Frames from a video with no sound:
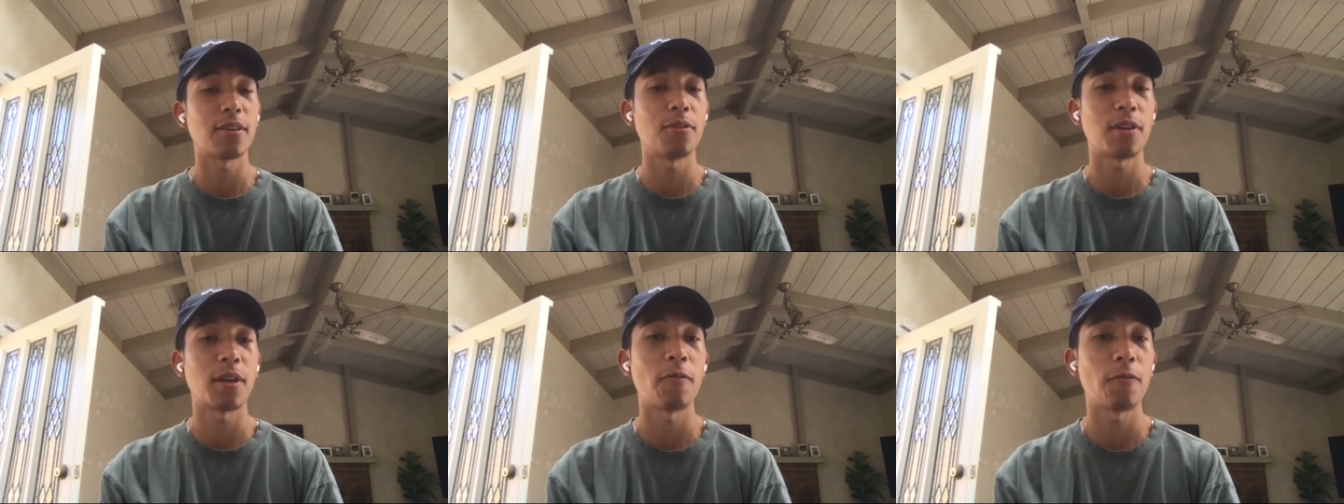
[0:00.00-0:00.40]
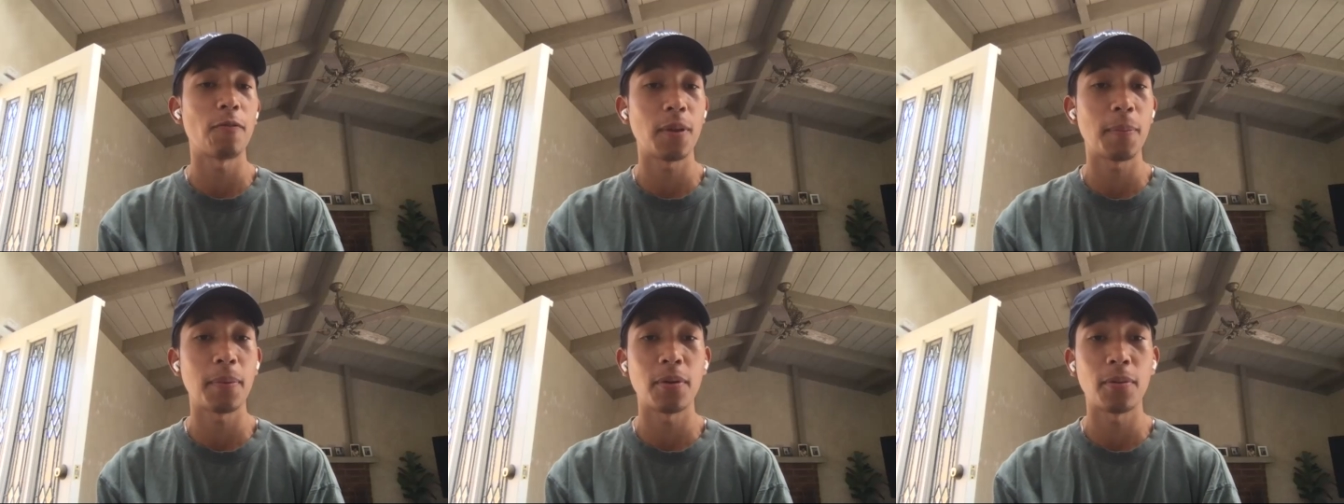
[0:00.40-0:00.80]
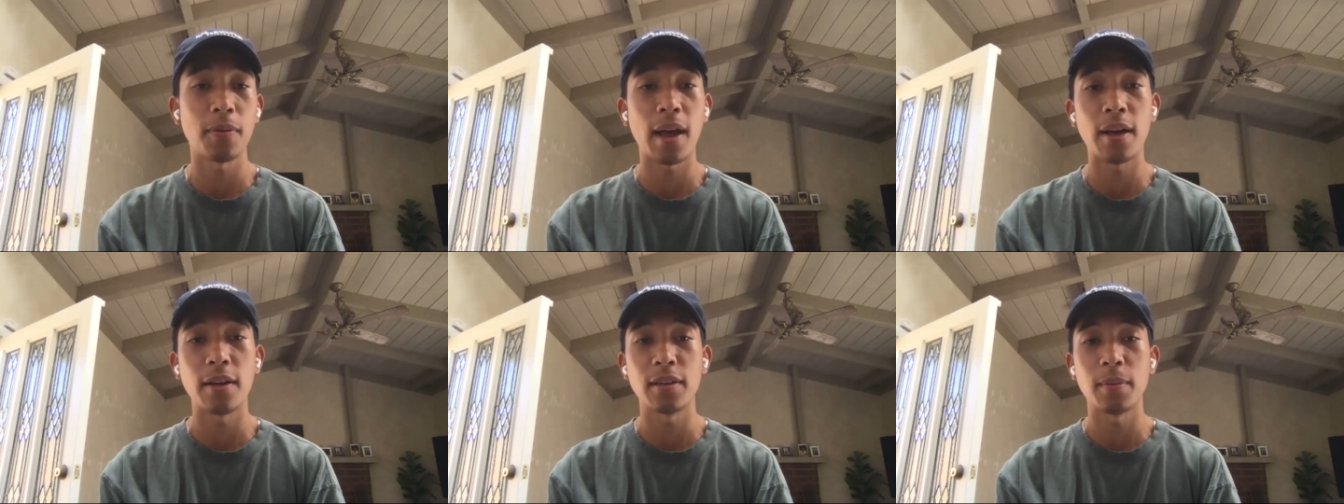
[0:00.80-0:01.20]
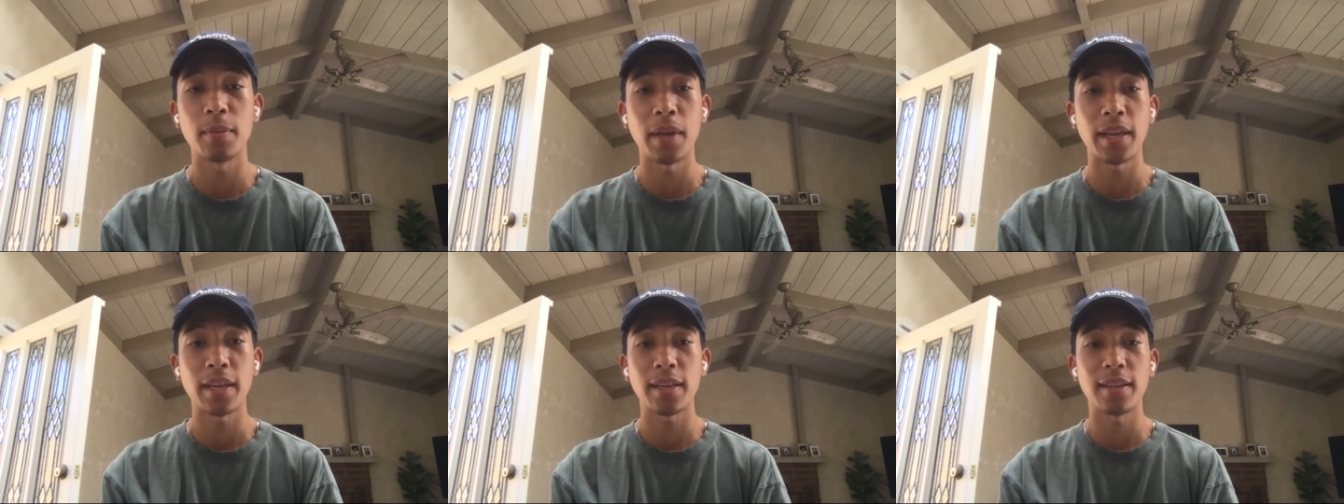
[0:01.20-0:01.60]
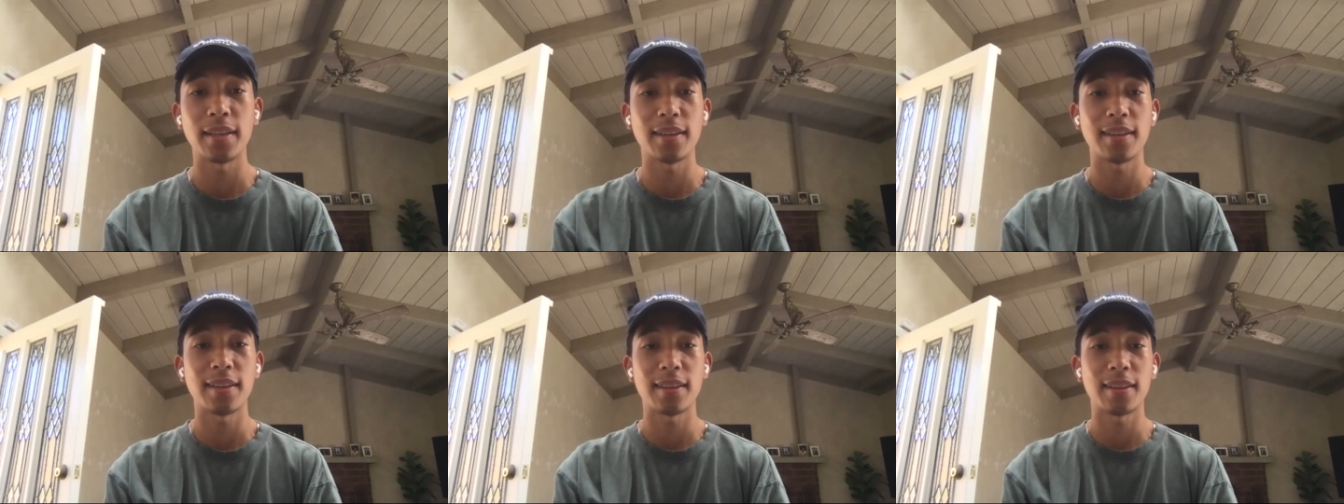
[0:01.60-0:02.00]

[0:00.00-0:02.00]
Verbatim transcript: you can flip it around and make it